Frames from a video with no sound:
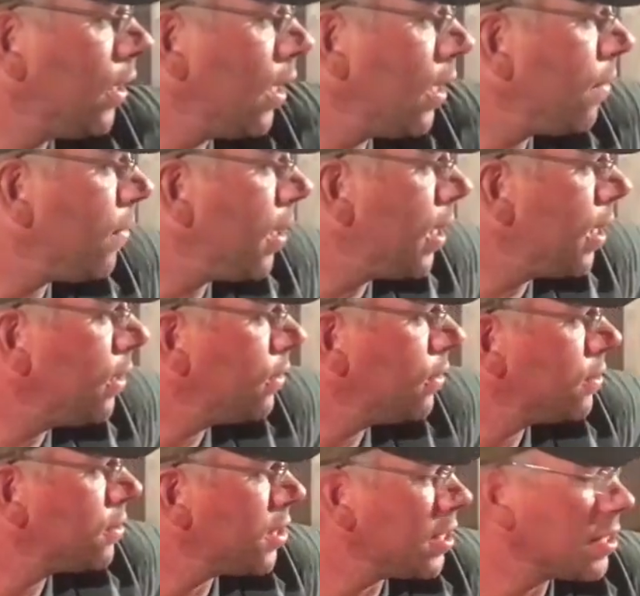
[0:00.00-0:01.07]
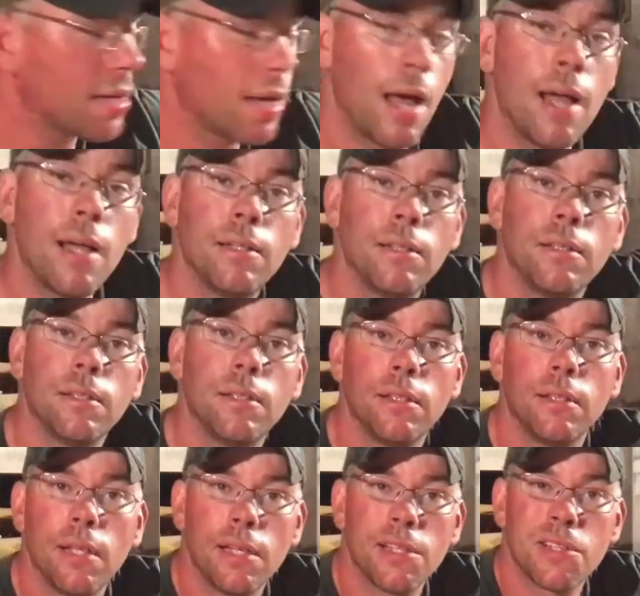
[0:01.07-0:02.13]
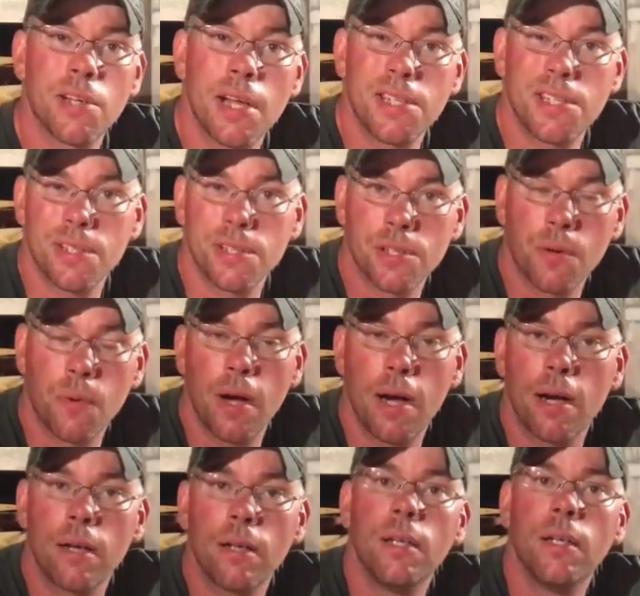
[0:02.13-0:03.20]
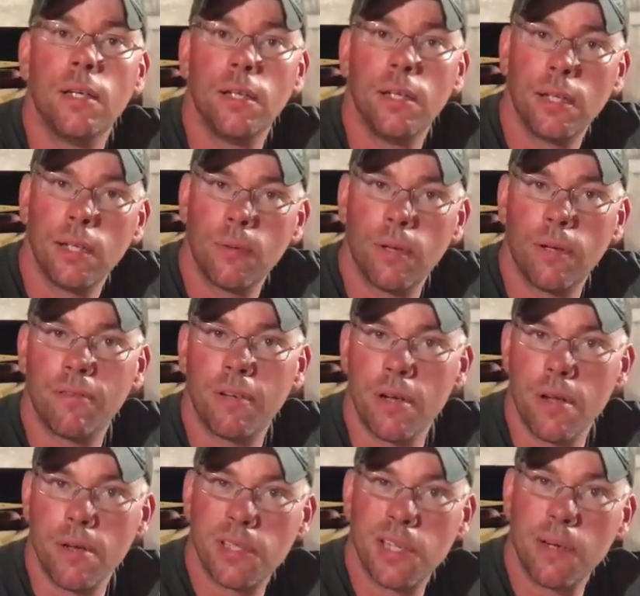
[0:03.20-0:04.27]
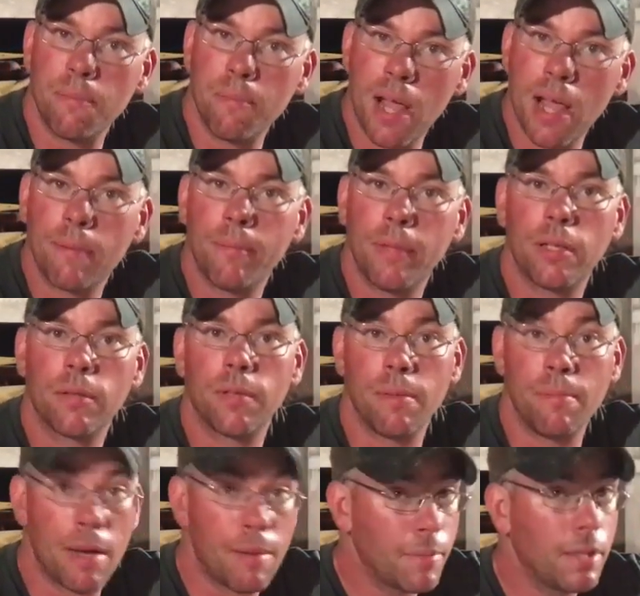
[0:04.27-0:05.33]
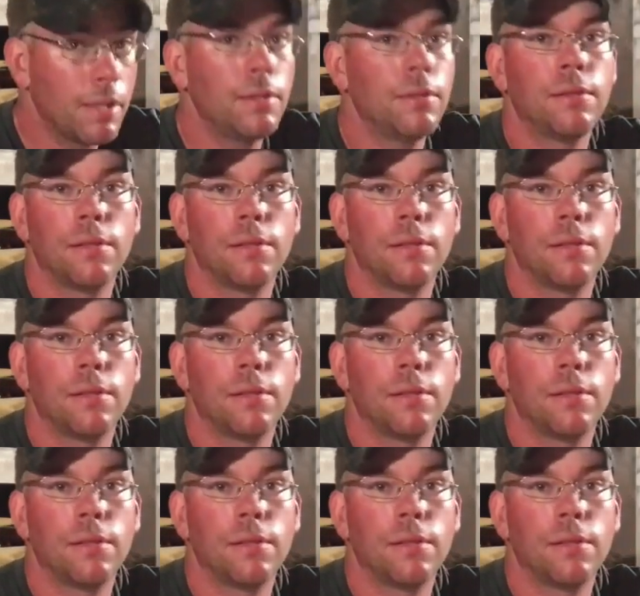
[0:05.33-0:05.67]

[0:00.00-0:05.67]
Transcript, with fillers: anyway, she's cut. It's nice and square. If you're using a band mill, remember,